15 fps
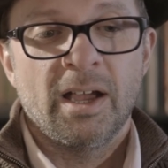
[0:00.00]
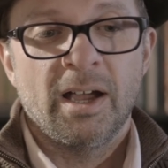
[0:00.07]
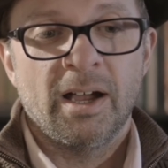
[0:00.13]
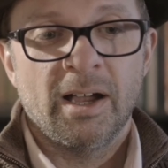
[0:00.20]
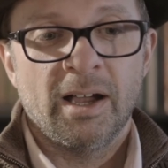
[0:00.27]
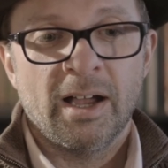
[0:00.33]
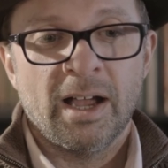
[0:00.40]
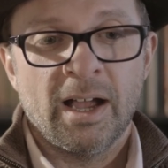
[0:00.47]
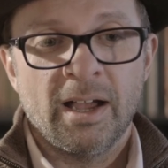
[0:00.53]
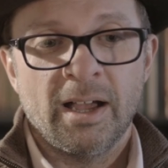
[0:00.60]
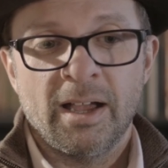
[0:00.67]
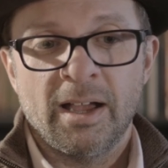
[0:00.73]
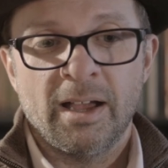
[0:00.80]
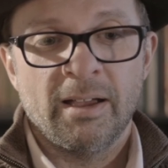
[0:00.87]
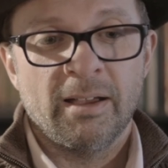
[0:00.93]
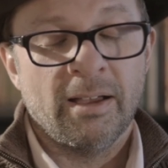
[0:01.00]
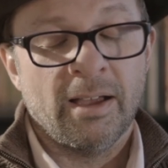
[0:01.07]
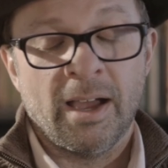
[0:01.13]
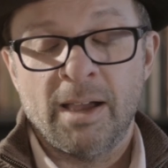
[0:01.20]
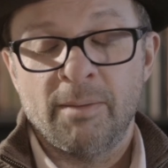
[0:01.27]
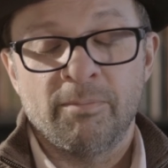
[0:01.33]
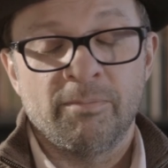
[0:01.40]

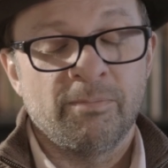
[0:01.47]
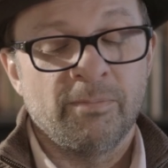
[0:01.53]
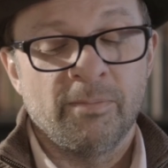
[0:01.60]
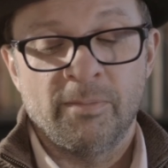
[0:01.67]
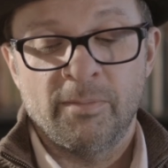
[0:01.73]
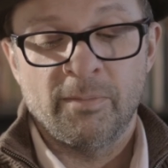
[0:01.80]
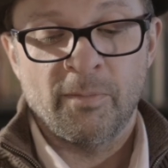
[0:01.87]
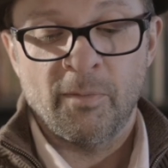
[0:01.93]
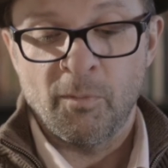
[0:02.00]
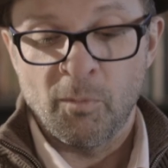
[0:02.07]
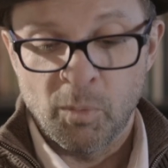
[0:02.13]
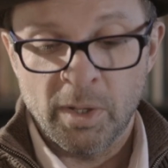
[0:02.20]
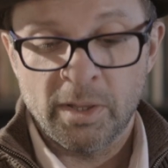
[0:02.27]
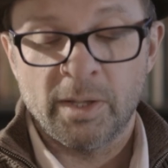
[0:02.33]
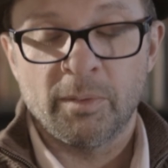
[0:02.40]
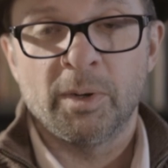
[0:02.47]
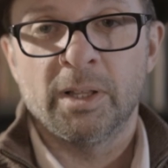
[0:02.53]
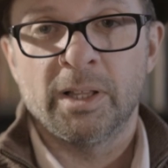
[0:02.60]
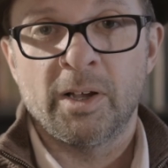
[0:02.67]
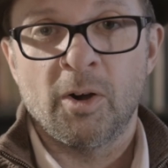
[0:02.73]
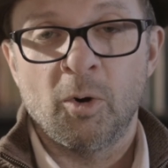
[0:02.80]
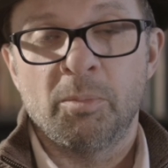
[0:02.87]
I'm
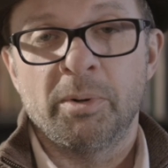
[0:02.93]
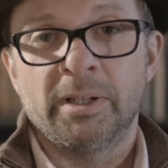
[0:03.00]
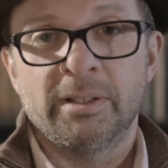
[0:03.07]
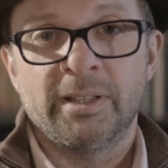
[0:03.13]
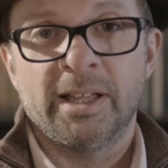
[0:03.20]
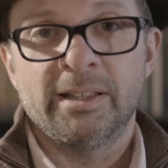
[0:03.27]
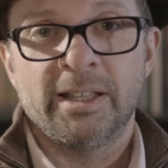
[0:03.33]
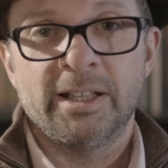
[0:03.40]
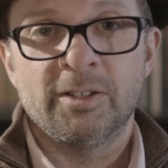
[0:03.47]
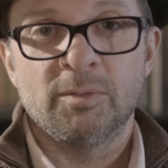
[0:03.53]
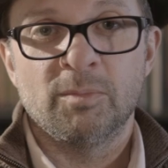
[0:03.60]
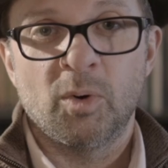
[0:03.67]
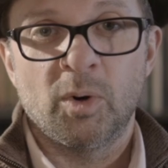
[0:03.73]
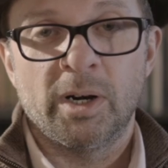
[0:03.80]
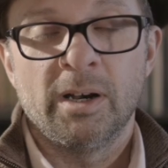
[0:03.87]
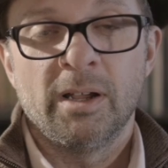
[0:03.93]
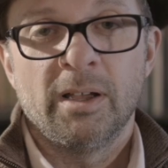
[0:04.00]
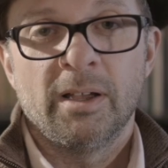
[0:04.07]
really hoping that they do more